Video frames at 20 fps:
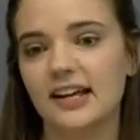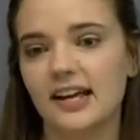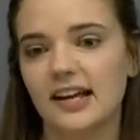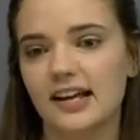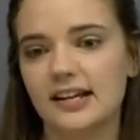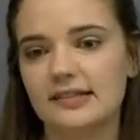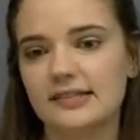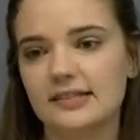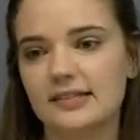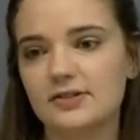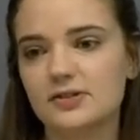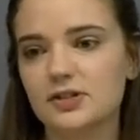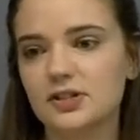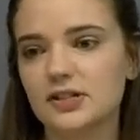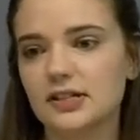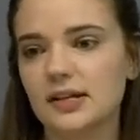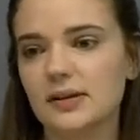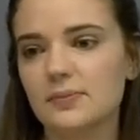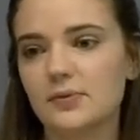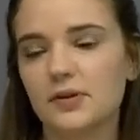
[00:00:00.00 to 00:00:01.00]
It's
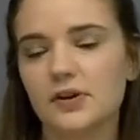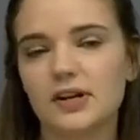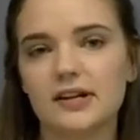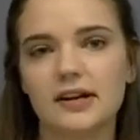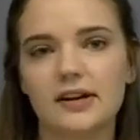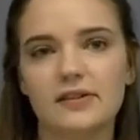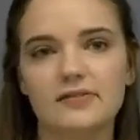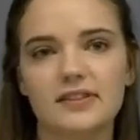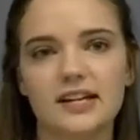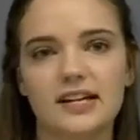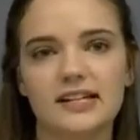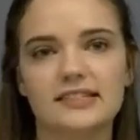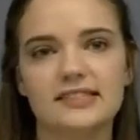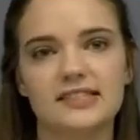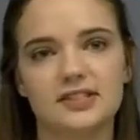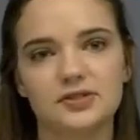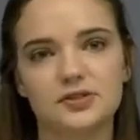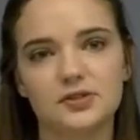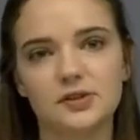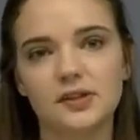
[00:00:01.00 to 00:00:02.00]
usually more of the
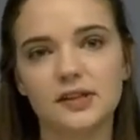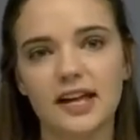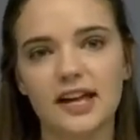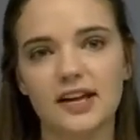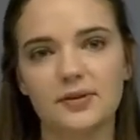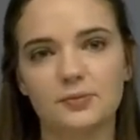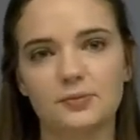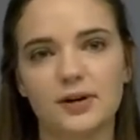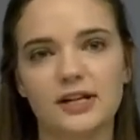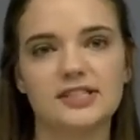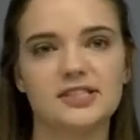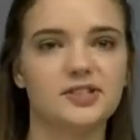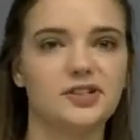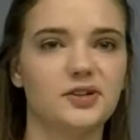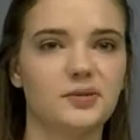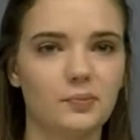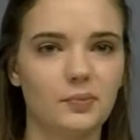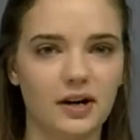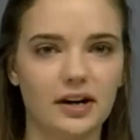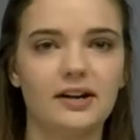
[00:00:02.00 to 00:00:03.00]
central and
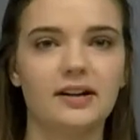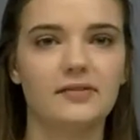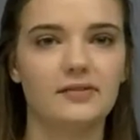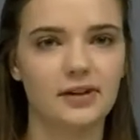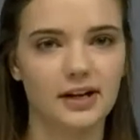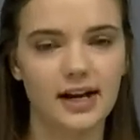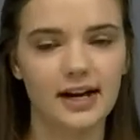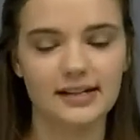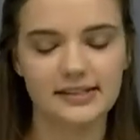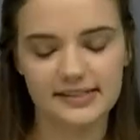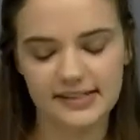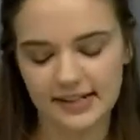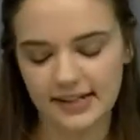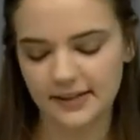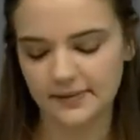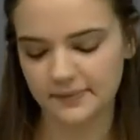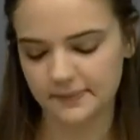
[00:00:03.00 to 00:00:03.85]
western part of the continent.